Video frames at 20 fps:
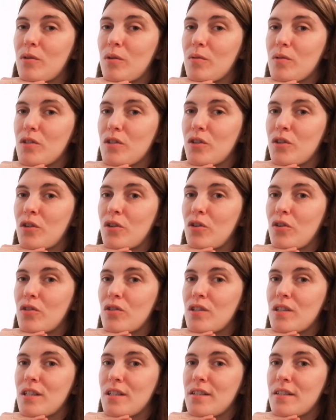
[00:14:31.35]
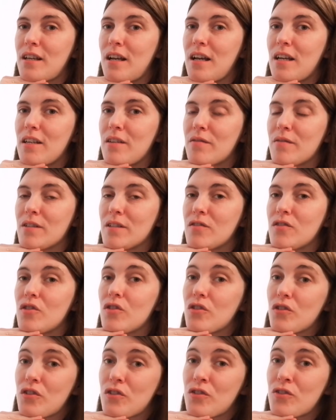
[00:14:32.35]
going to court to decide if he's
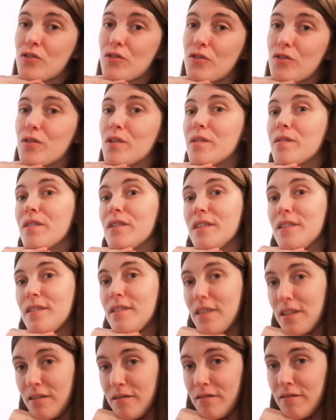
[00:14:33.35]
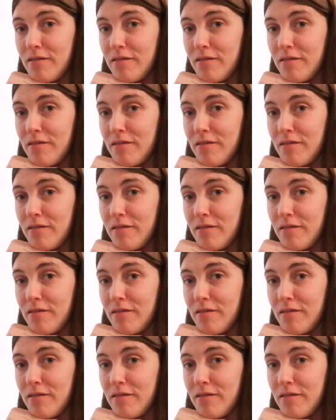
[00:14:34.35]
nuts or if he's